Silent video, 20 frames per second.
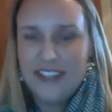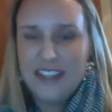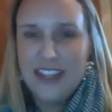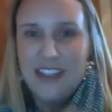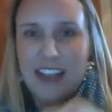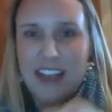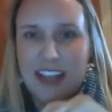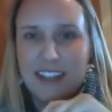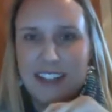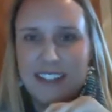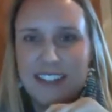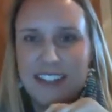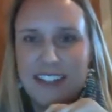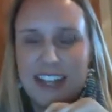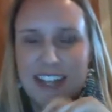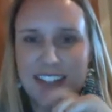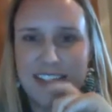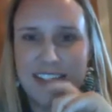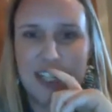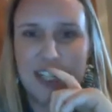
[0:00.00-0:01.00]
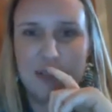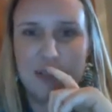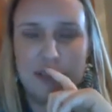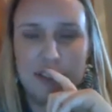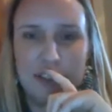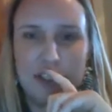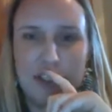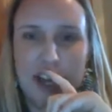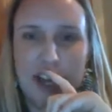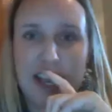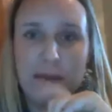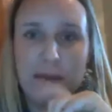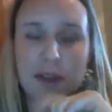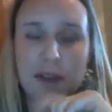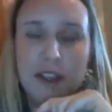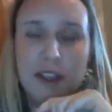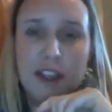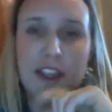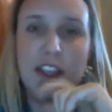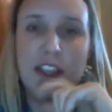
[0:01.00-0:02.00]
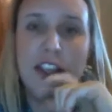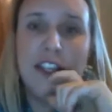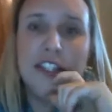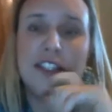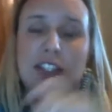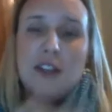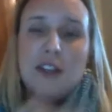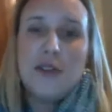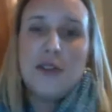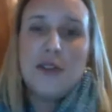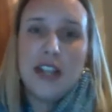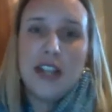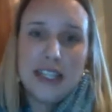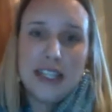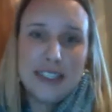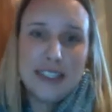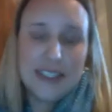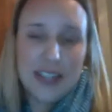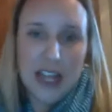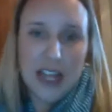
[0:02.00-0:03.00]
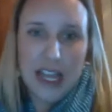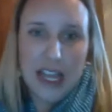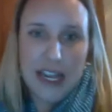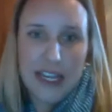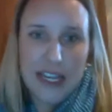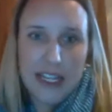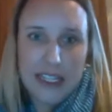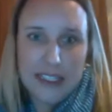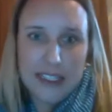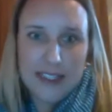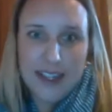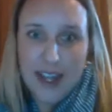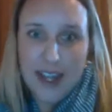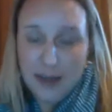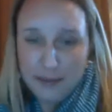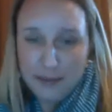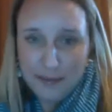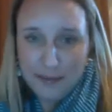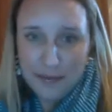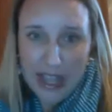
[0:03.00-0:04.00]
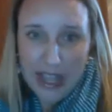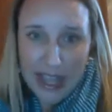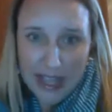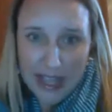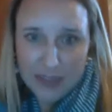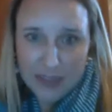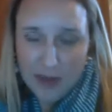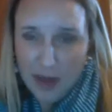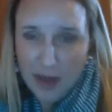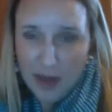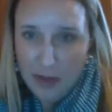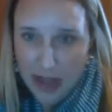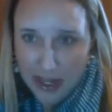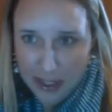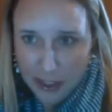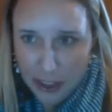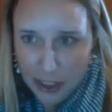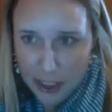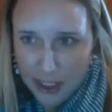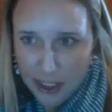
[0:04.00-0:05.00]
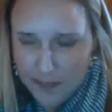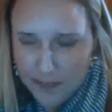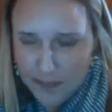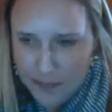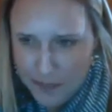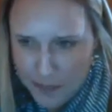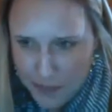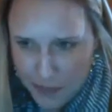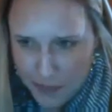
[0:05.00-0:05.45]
And that's the urban tribe. So the next slide is I asked my manager,